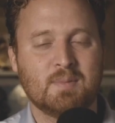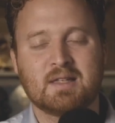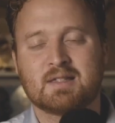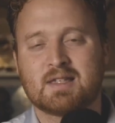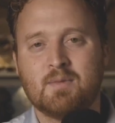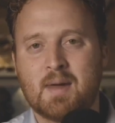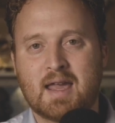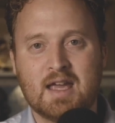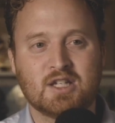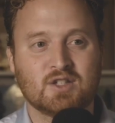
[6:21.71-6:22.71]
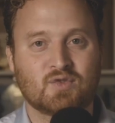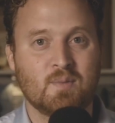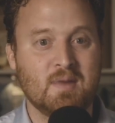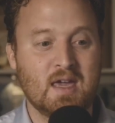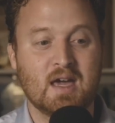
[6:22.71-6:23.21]
the stimulant medications for
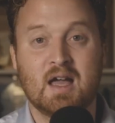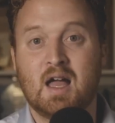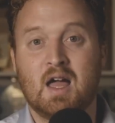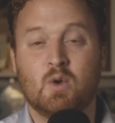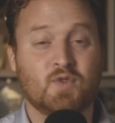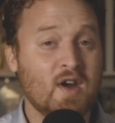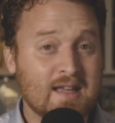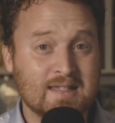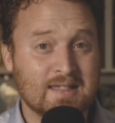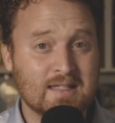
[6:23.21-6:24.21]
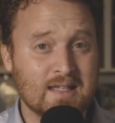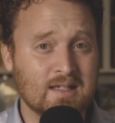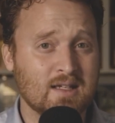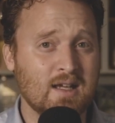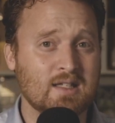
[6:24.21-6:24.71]
me was very
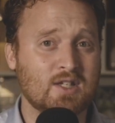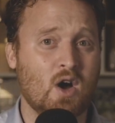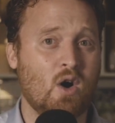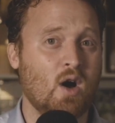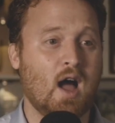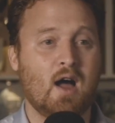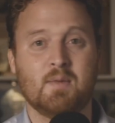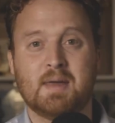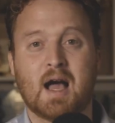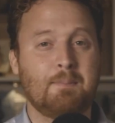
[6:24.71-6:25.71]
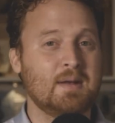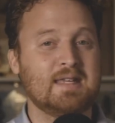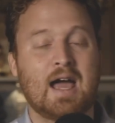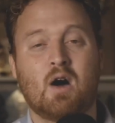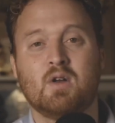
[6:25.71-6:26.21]
inconsistent. And so I would be up and
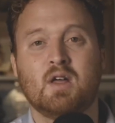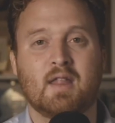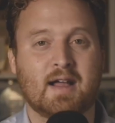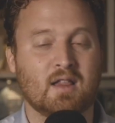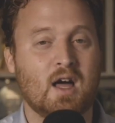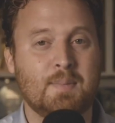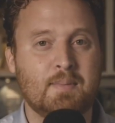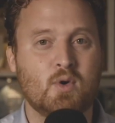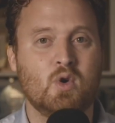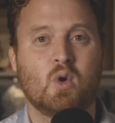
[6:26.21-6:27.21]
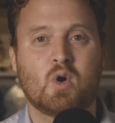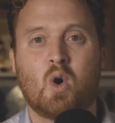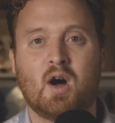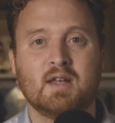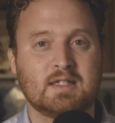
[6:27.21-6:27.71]
down like a lot of people who go
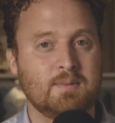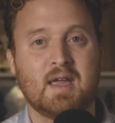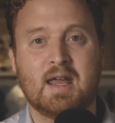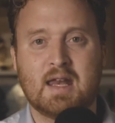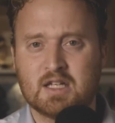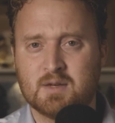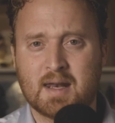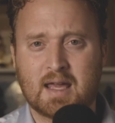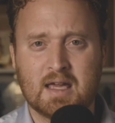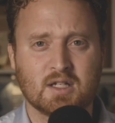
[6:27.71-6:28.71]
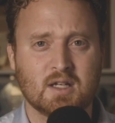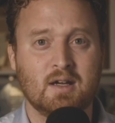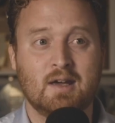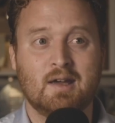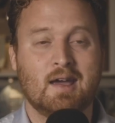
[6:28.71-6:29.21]
on stimulant ADHD medication,
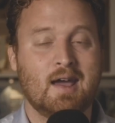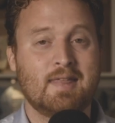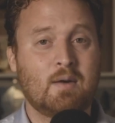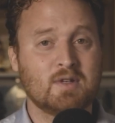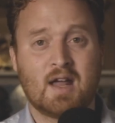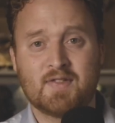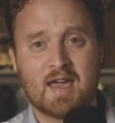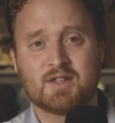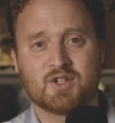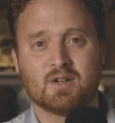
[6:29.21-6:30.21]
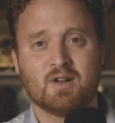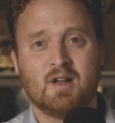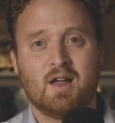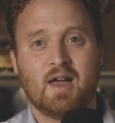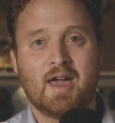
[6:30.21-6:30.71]
and that was not the answer.
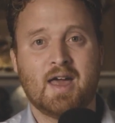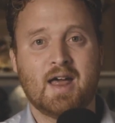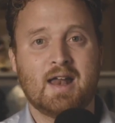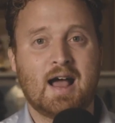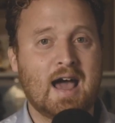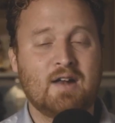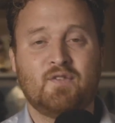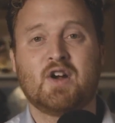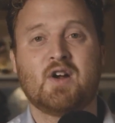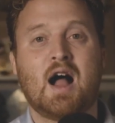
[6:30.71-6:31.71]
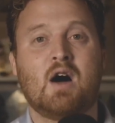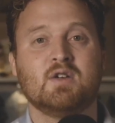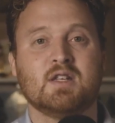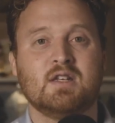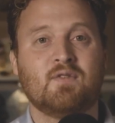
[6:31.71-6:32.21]
And I had to figure
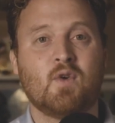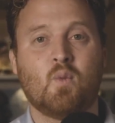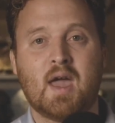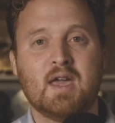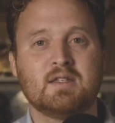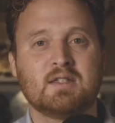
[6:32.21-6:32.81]
out different ways,